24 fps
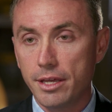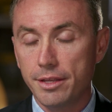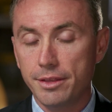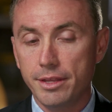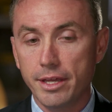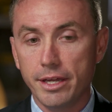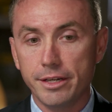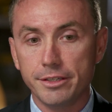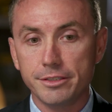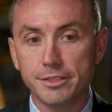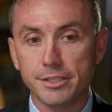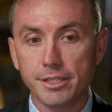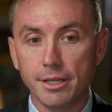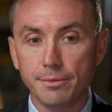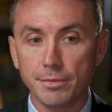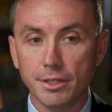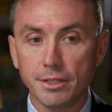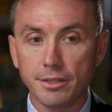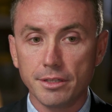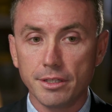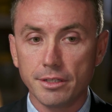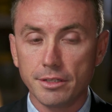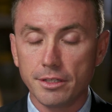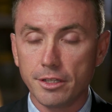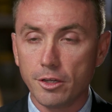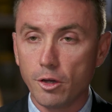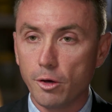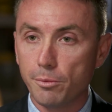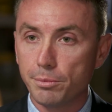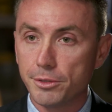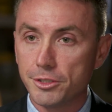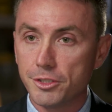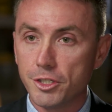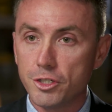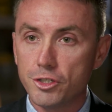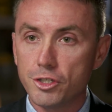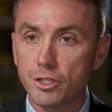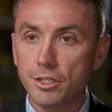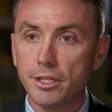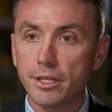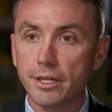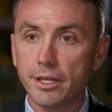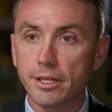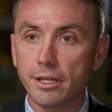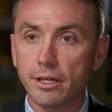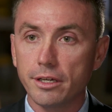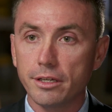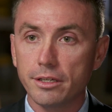That is something that the opposition
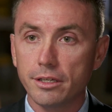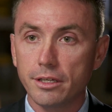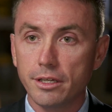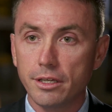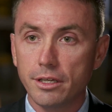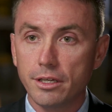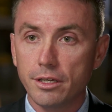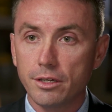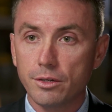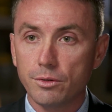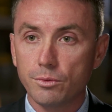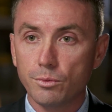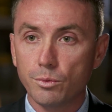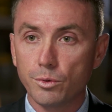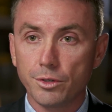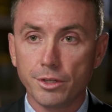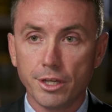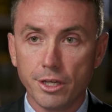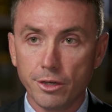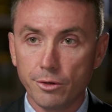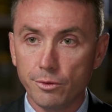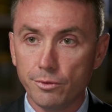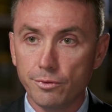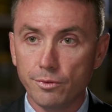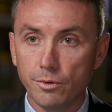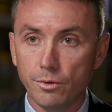leader would kill